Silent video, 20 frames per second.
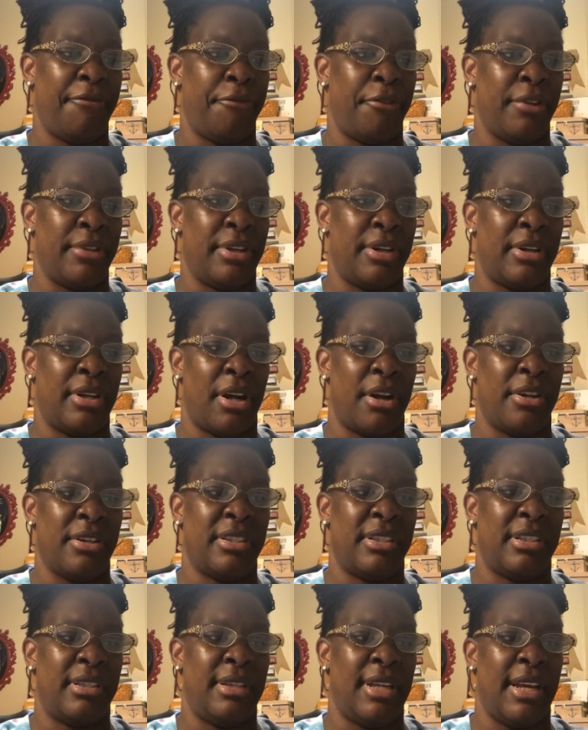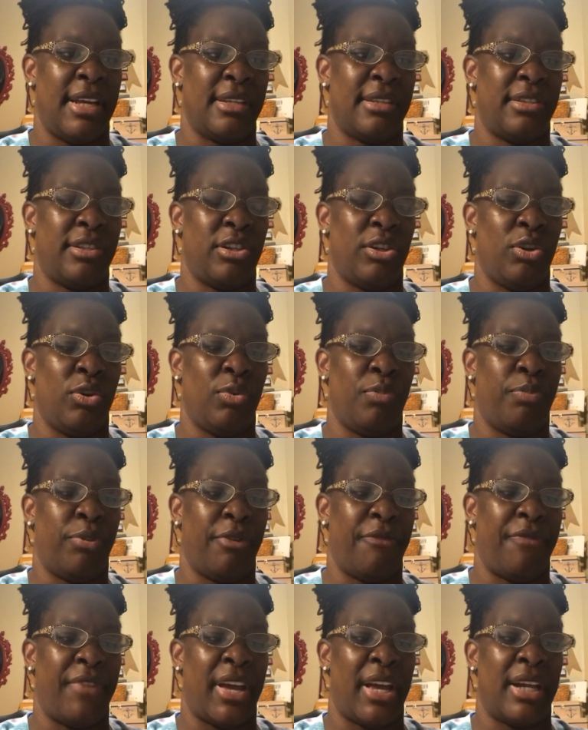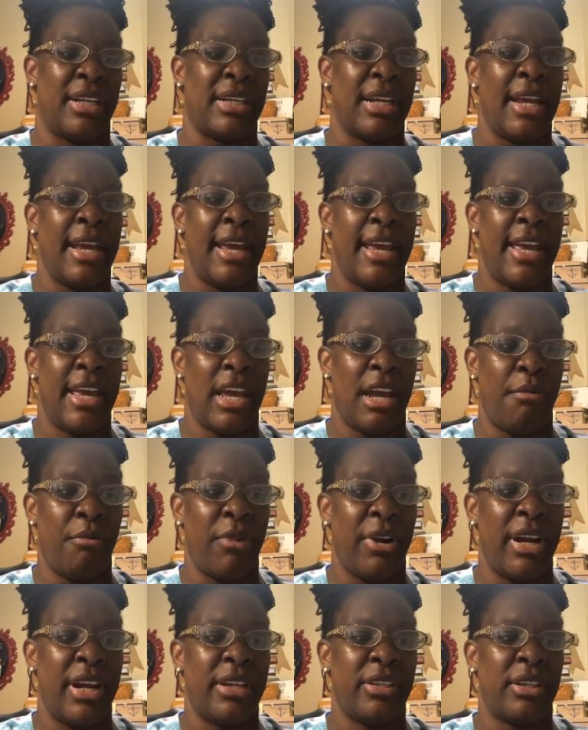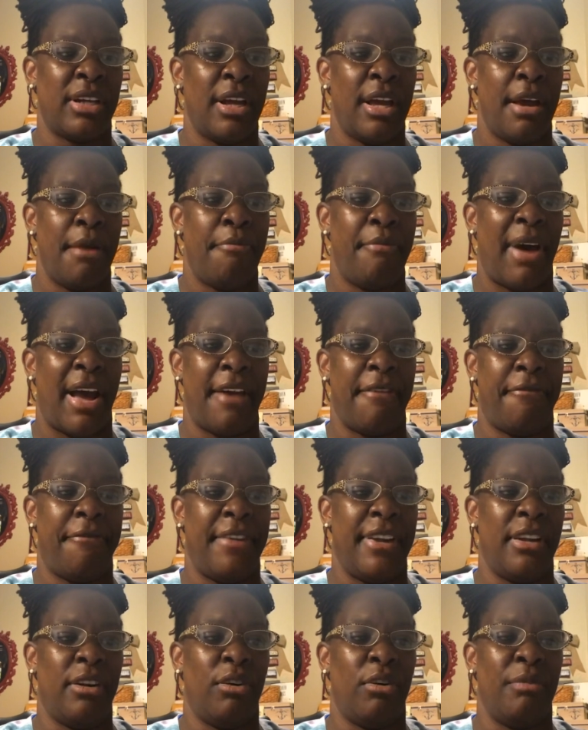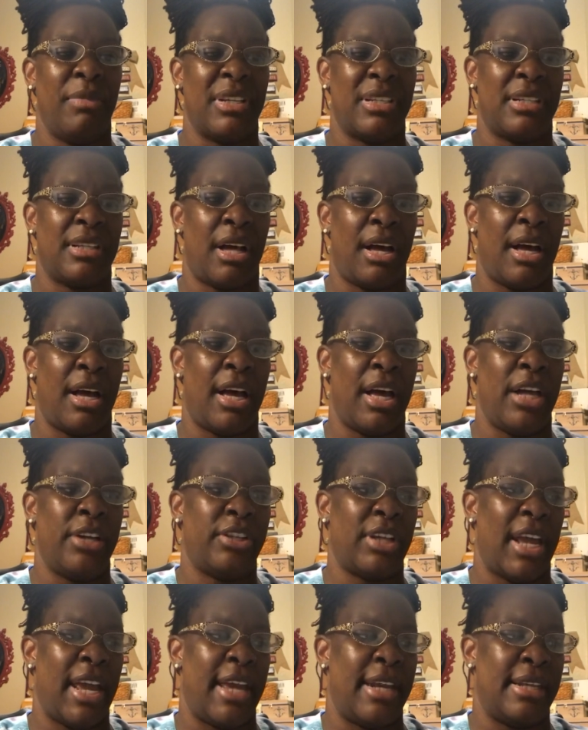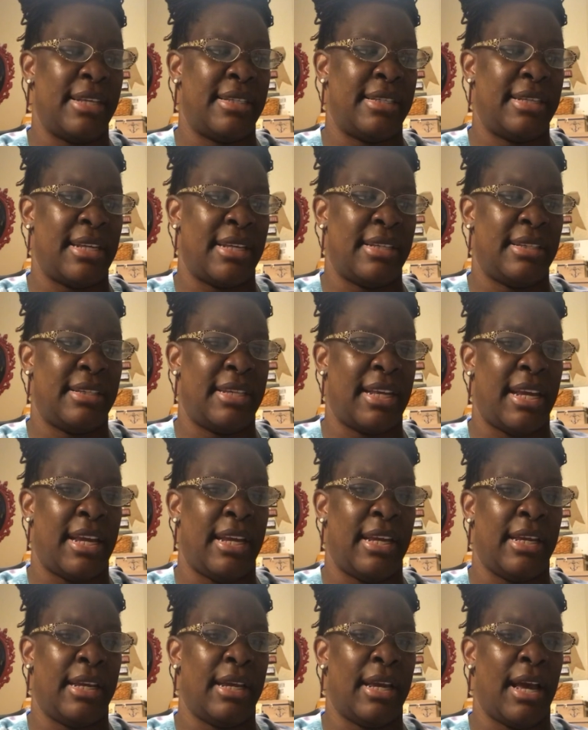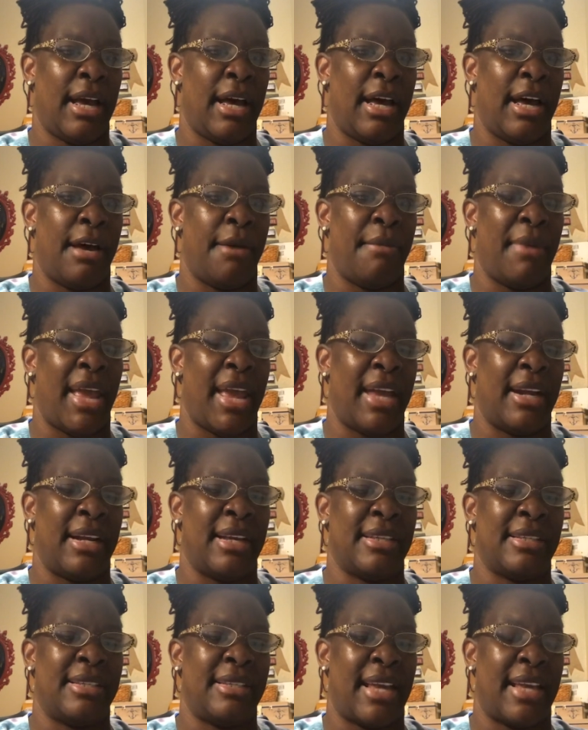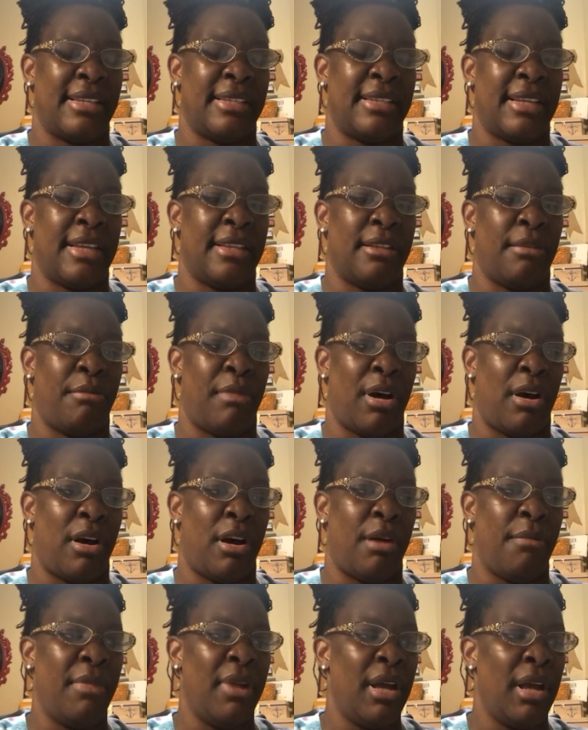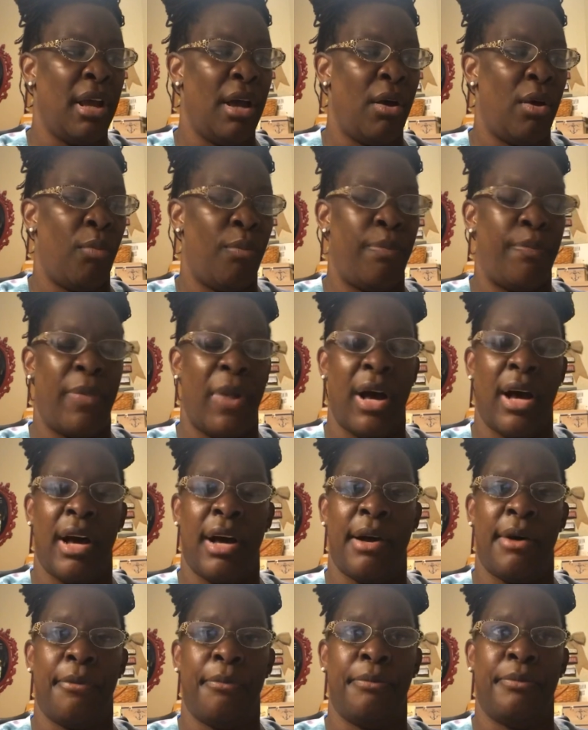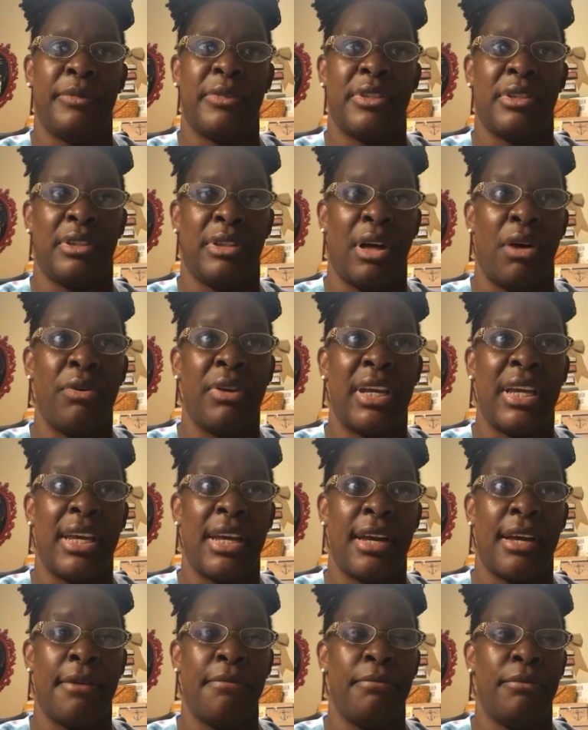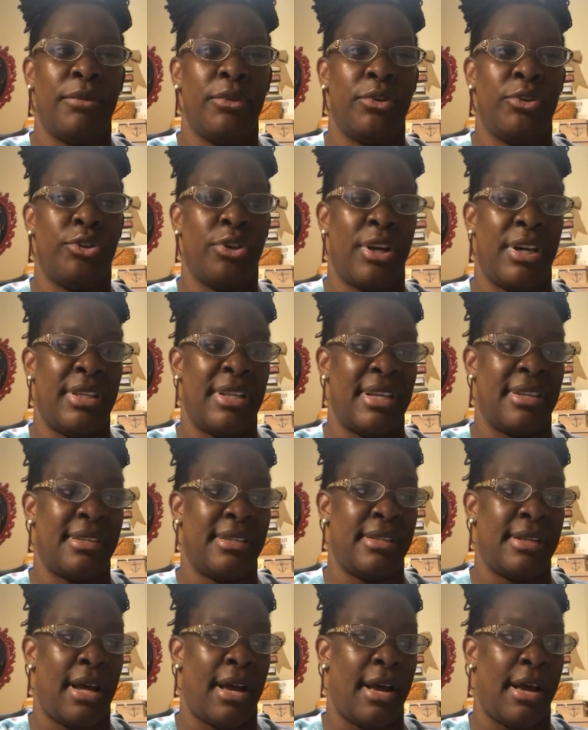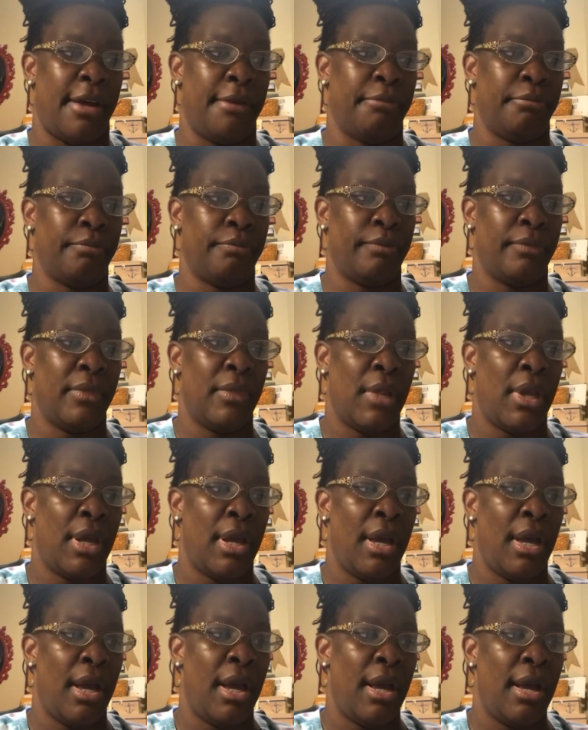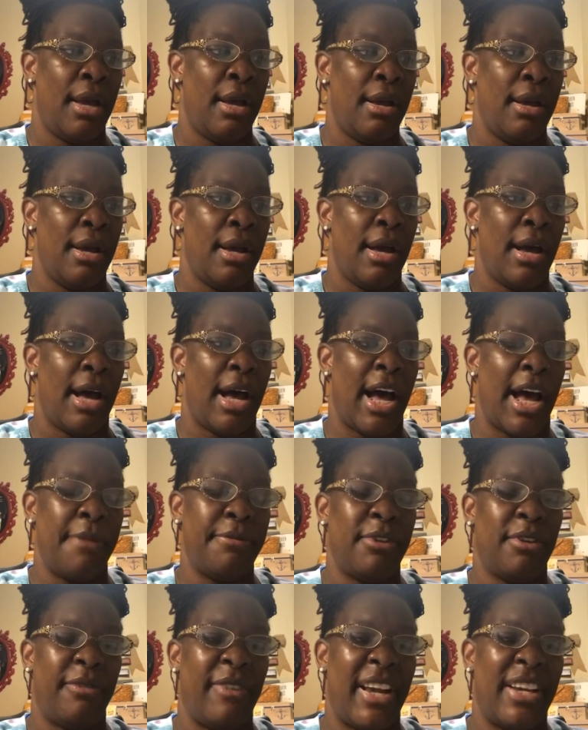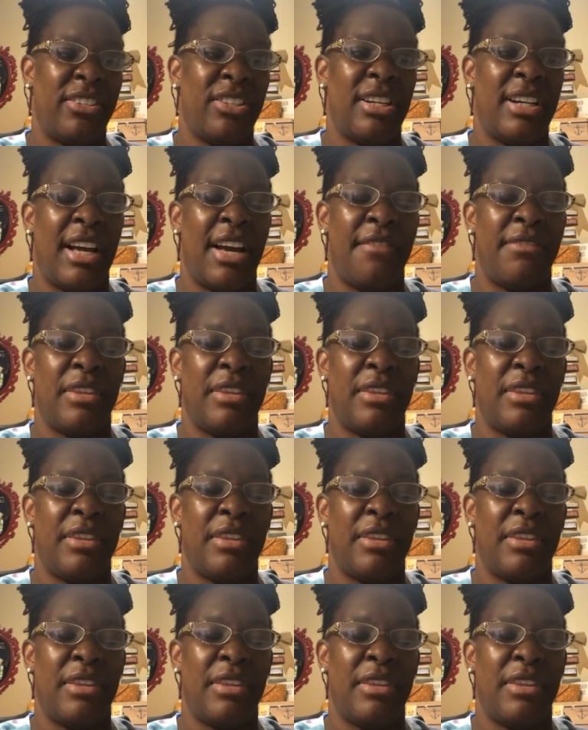This is the most important activity for the nurse is to prevent hemorrhage by fundal massage and assisting um, and assessing the mom's um, lochia during this time.